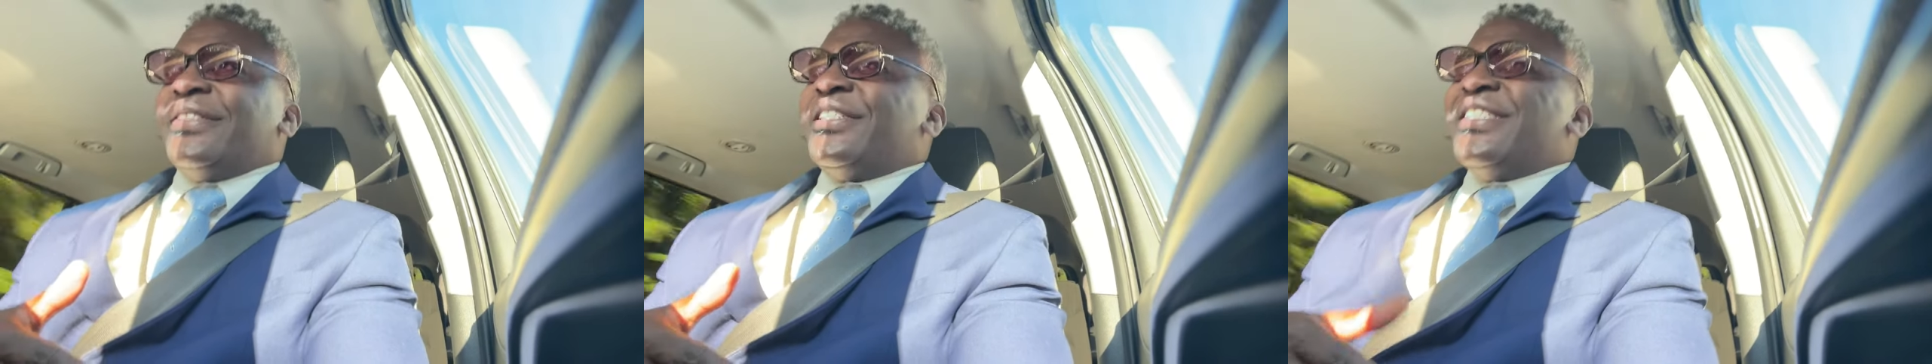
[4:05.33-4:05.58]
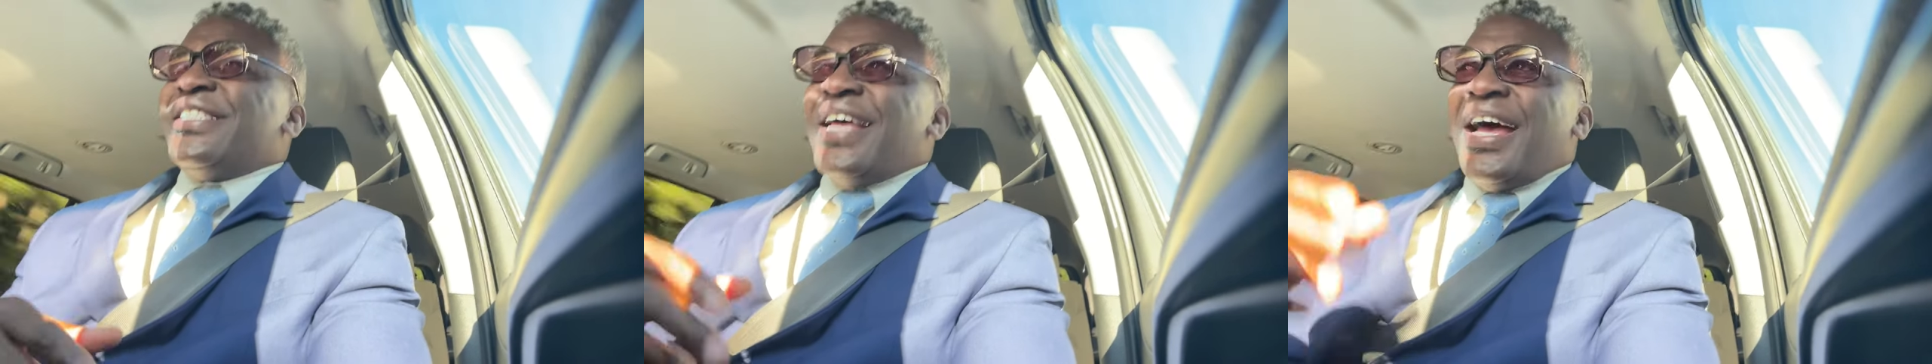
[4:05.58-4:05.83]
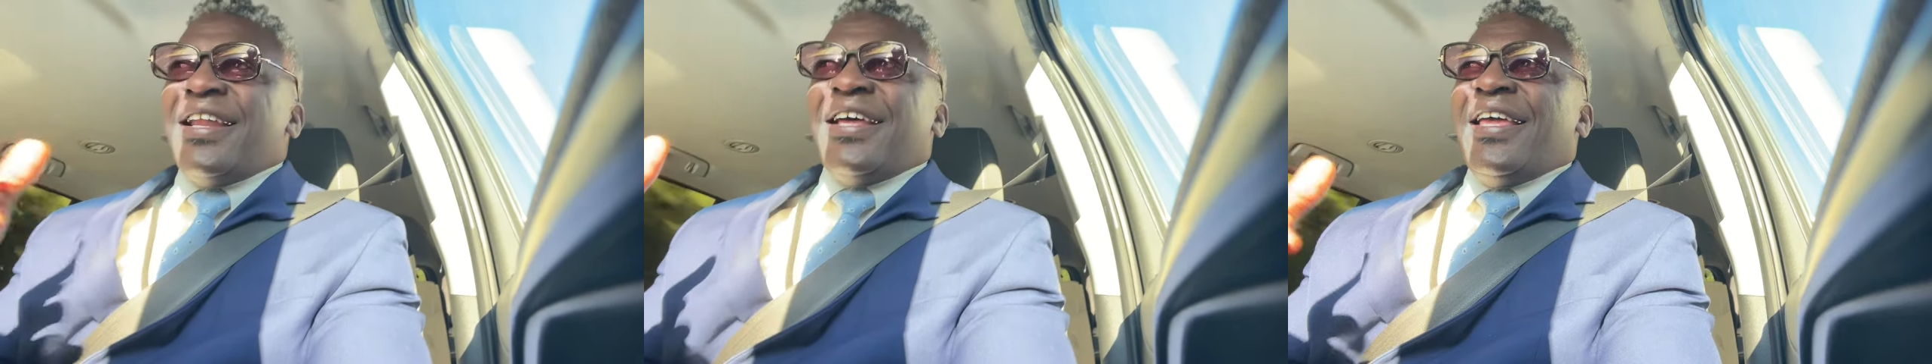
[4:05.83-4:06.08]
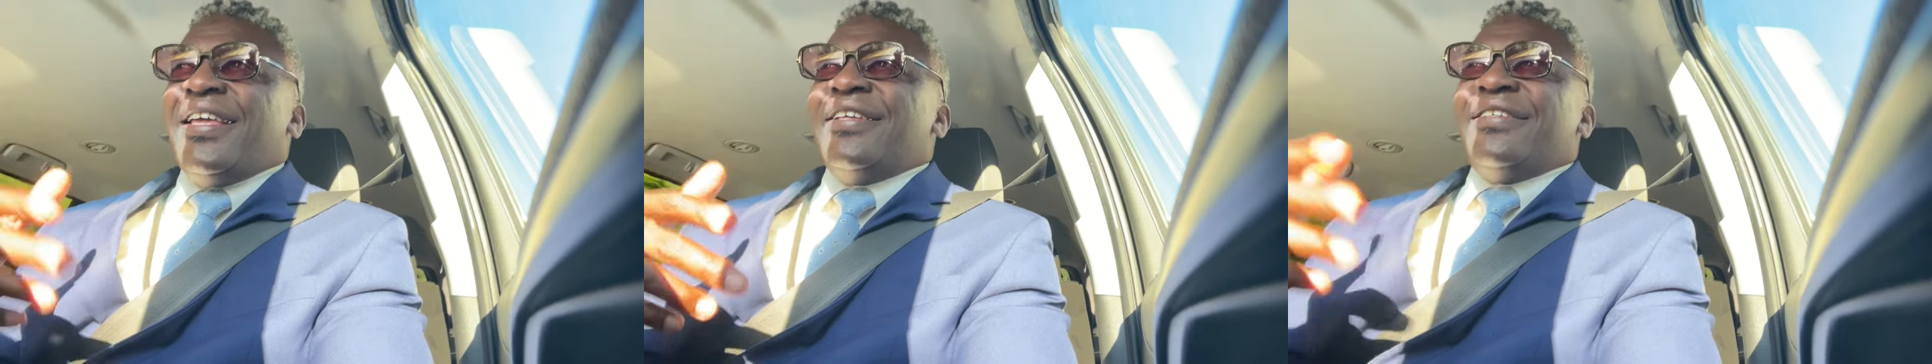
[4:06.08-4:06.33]
she's not
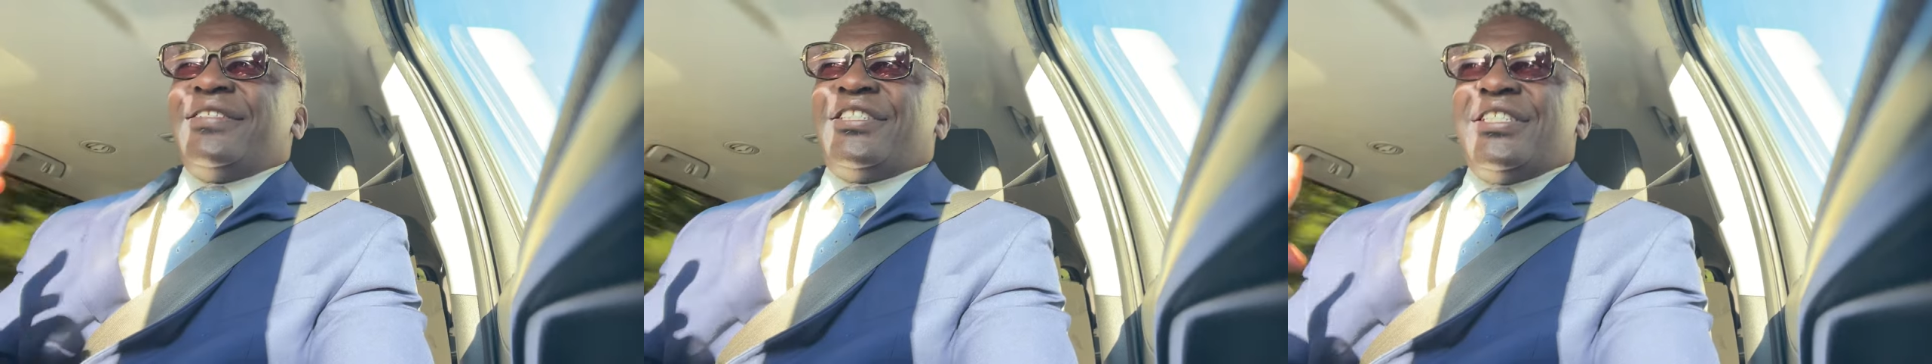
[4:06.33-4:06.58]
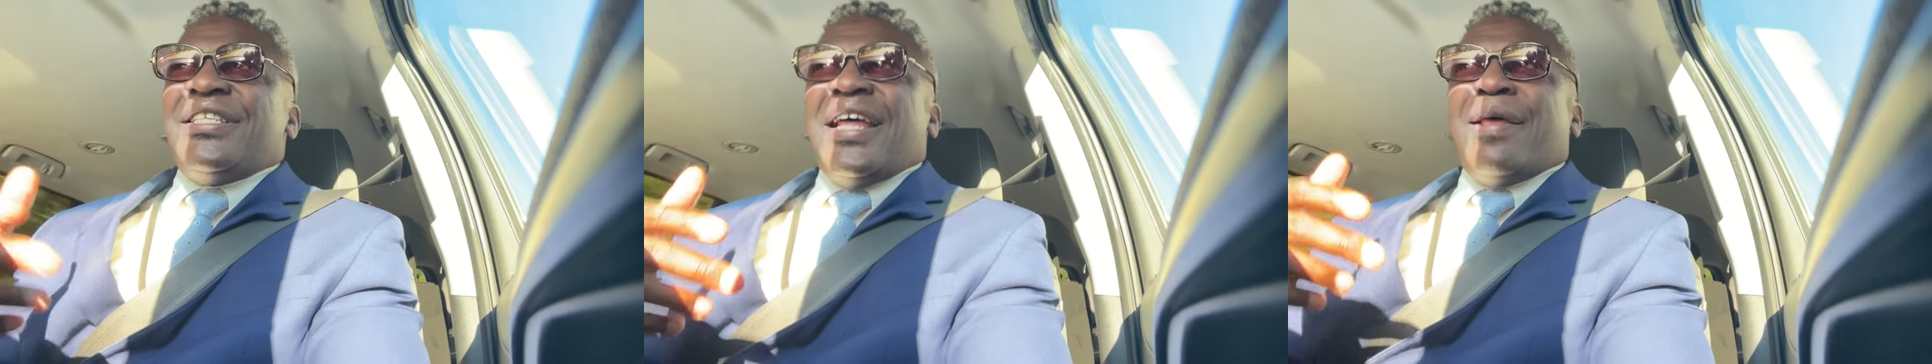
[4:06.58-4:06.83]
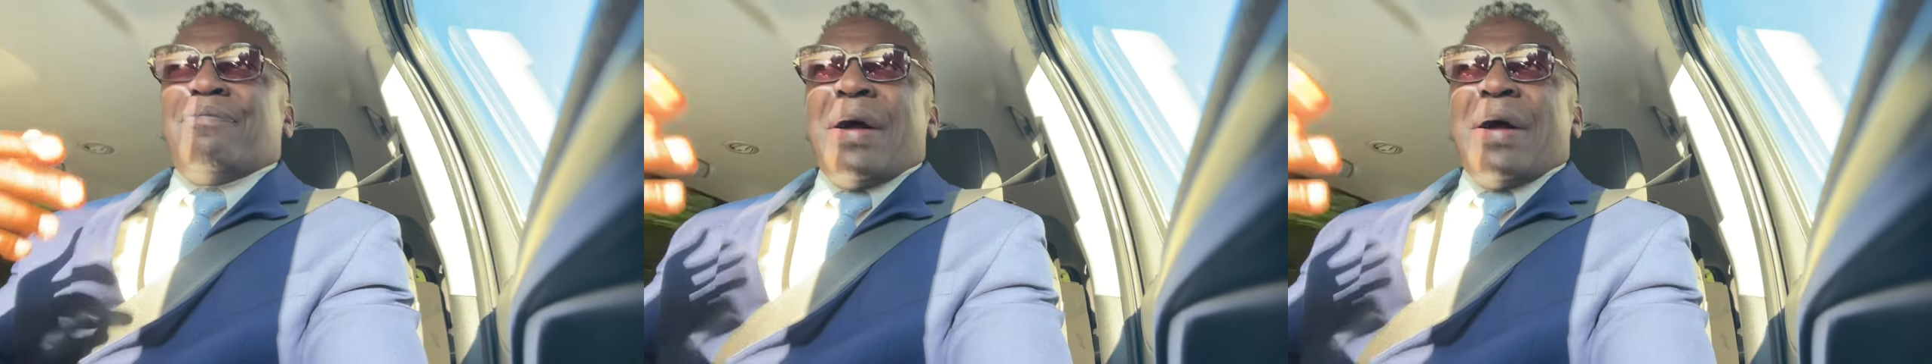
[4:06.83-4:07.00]
a she's not a